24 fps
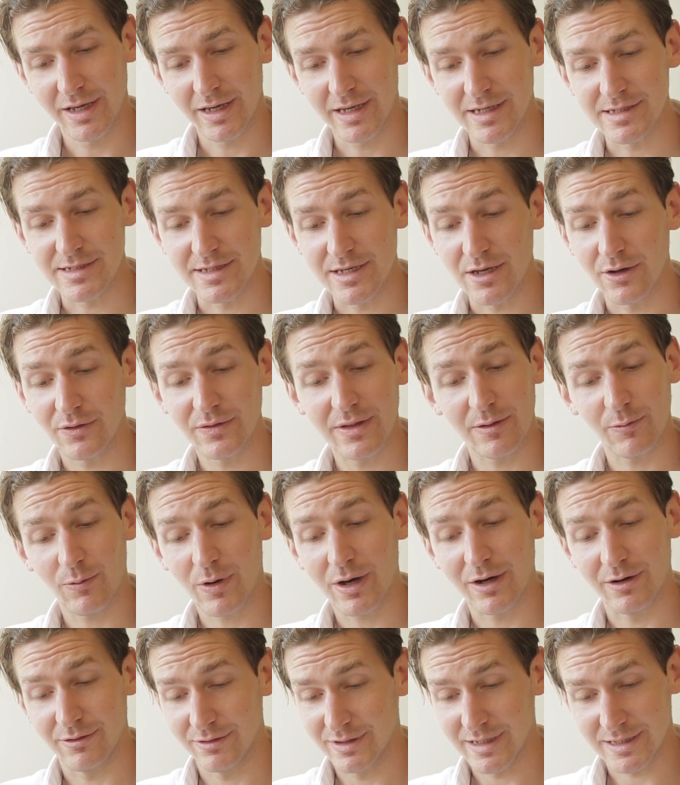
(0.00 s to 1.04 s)
He's the only
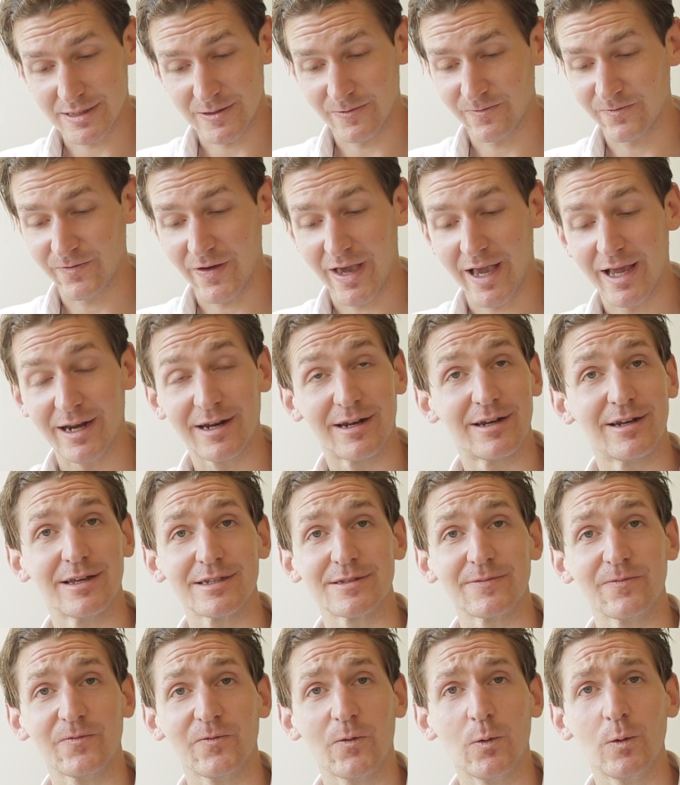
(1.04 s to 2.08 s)
one who doesn't feign and
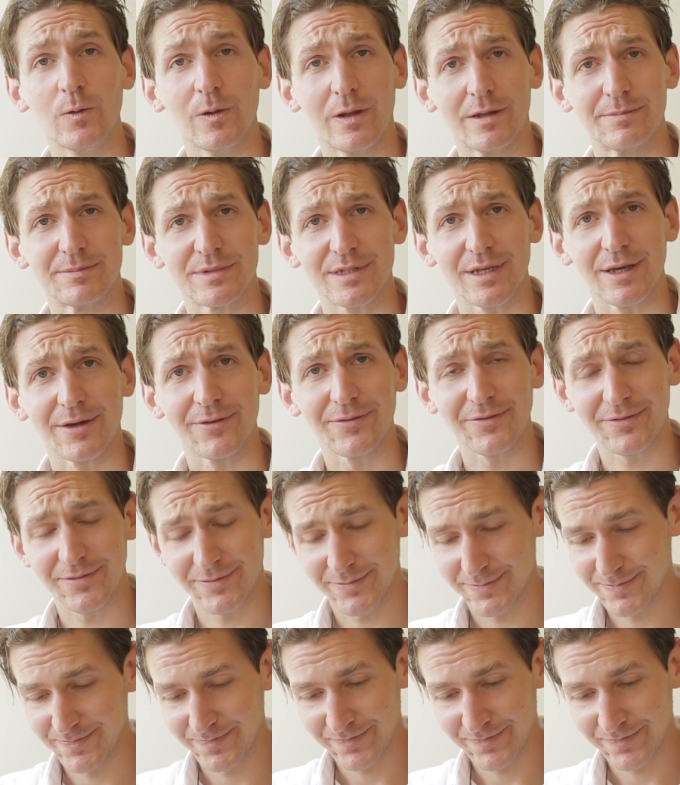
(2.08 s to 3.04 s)
doesn't fool himself.